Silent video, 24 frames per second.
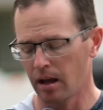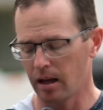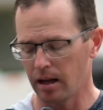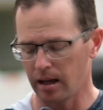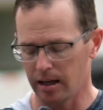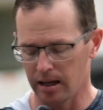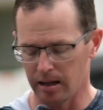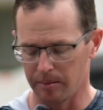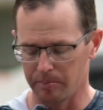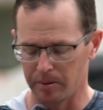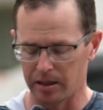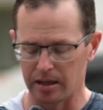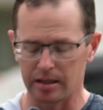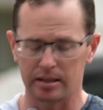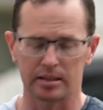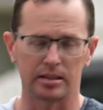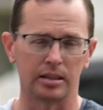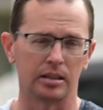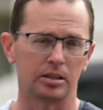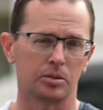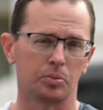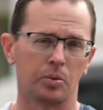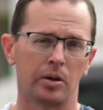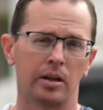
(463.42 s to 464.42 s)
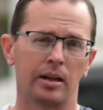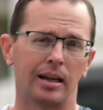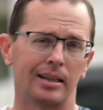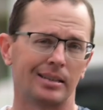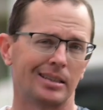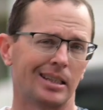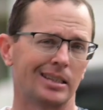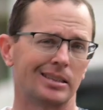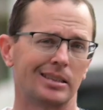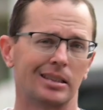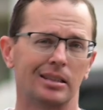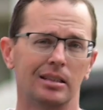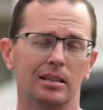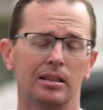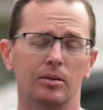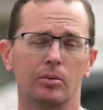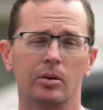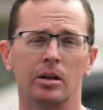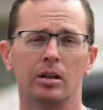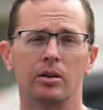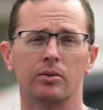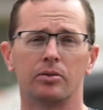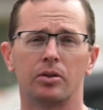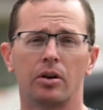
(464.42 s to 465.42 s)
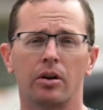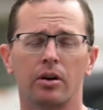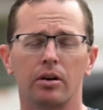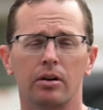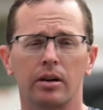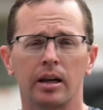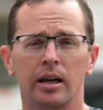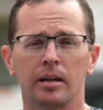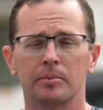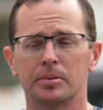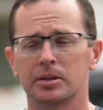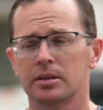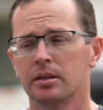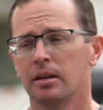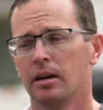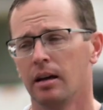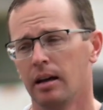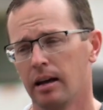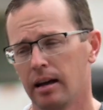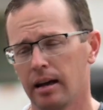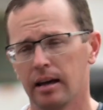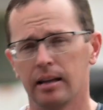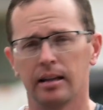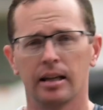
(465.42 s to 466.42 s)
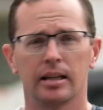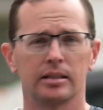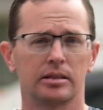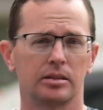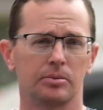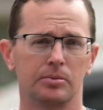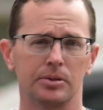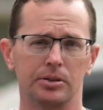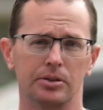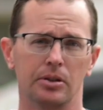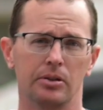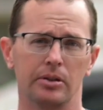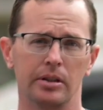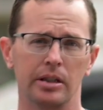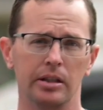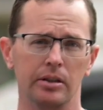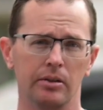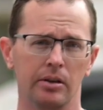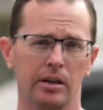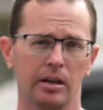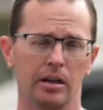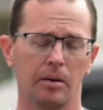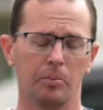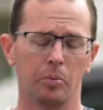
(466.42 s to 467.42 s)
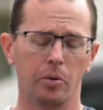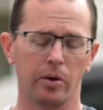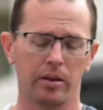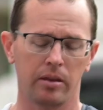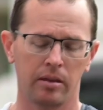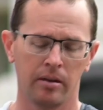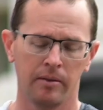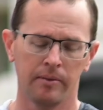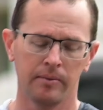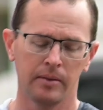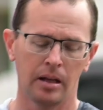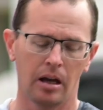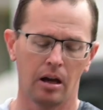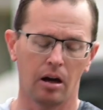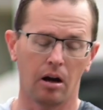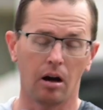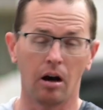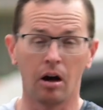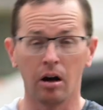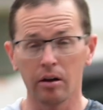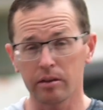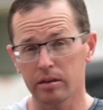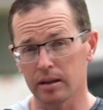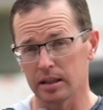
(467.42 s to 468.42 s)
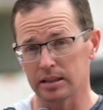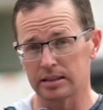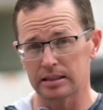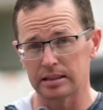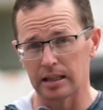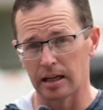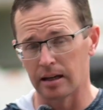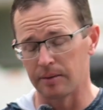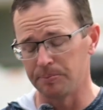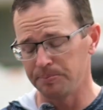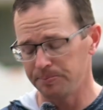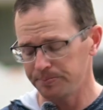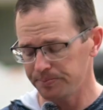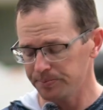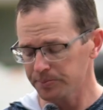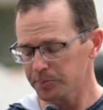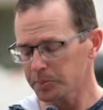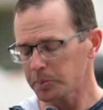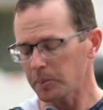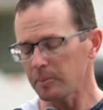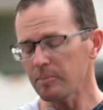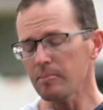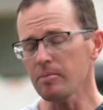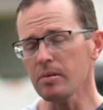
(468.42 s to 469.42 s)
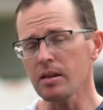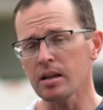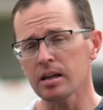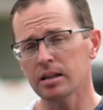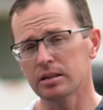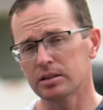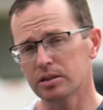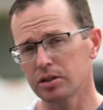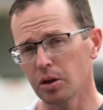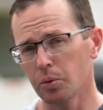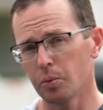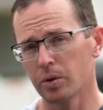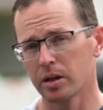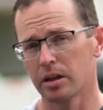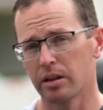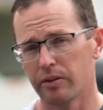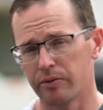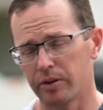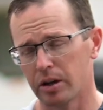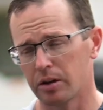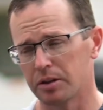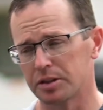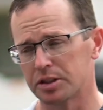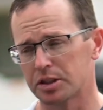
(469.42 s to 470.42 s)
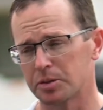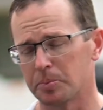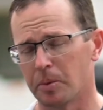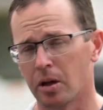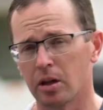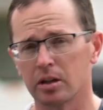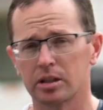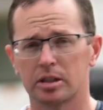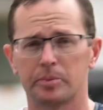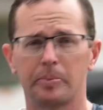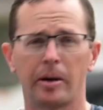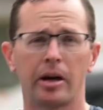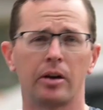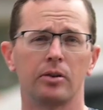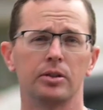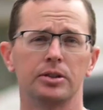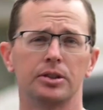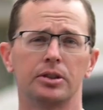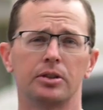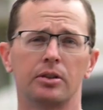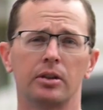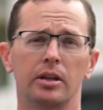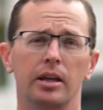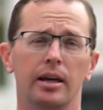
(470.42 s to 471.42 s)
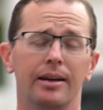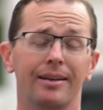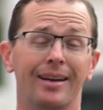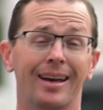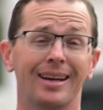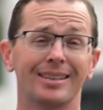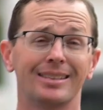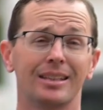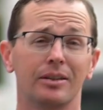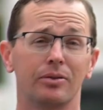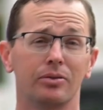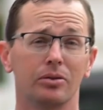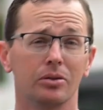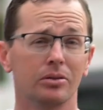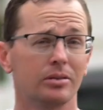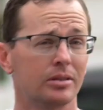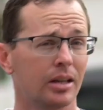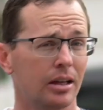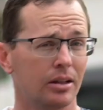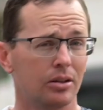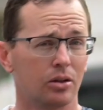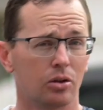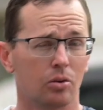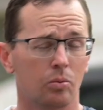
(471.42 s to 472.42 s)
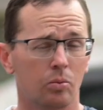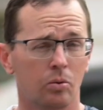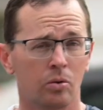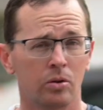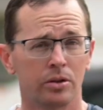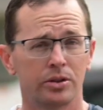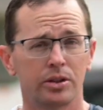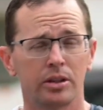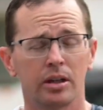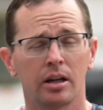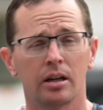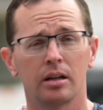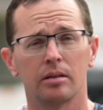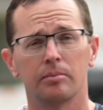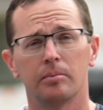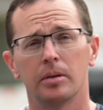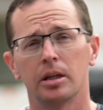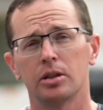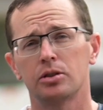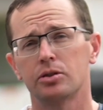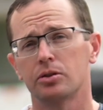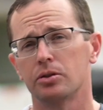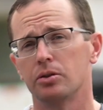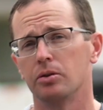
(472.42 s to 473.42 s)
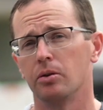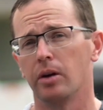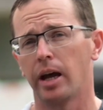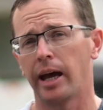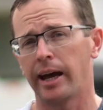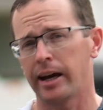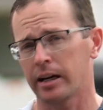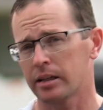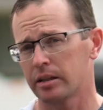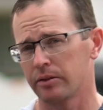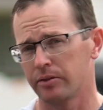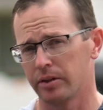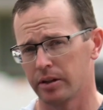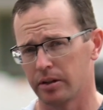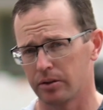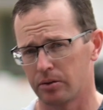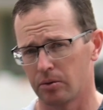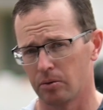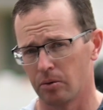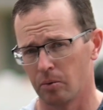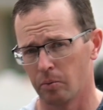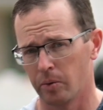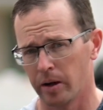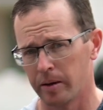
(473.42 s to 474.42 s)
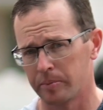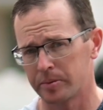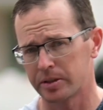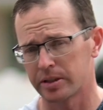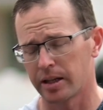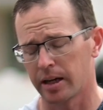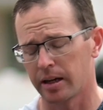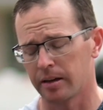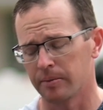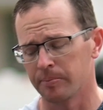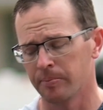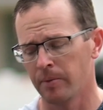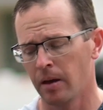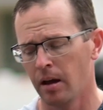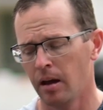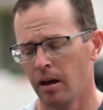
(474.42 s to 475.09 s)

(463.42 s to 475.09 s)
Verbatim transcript: uh, but it's this one, I tested it well over 100 amps, and that's the result that you ended up with. All things said, still one of the very smallest batteries you can get, has a full 10 year warranty on it. Make sure you activate it through the website.